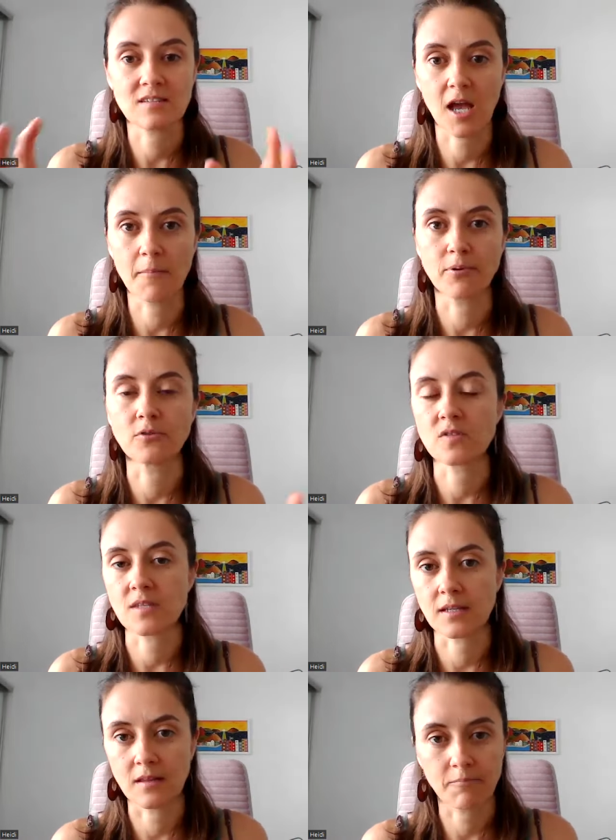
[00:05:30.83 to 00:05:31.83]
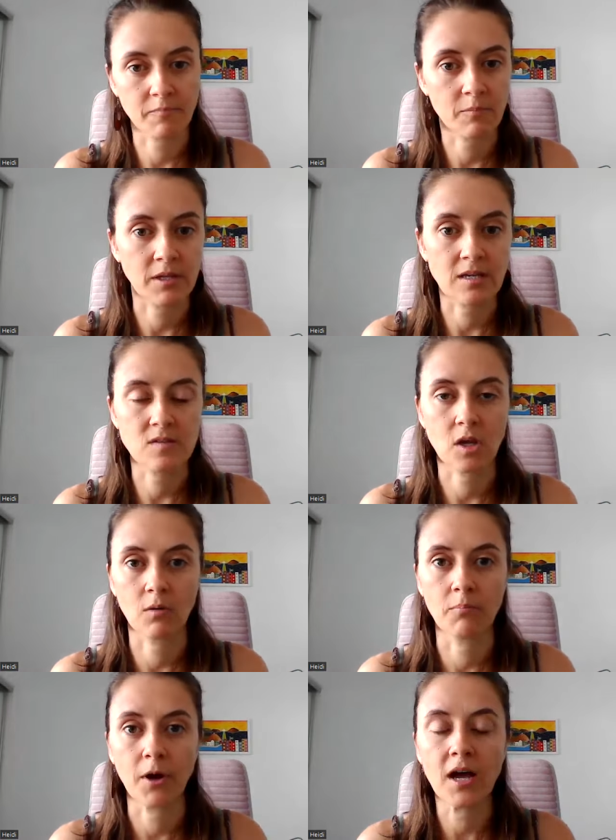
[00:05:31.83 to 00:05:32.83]
examples, then please
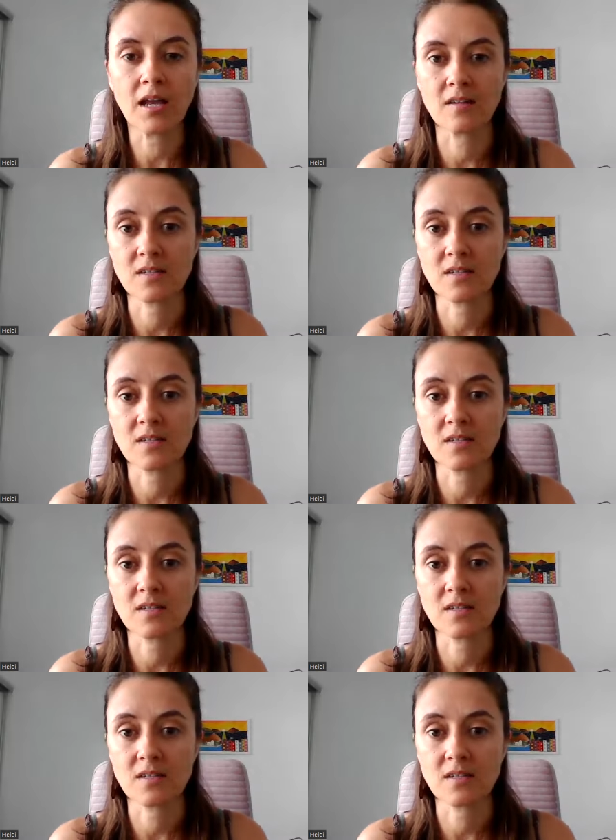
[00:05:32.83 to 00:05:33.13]
go and buy it.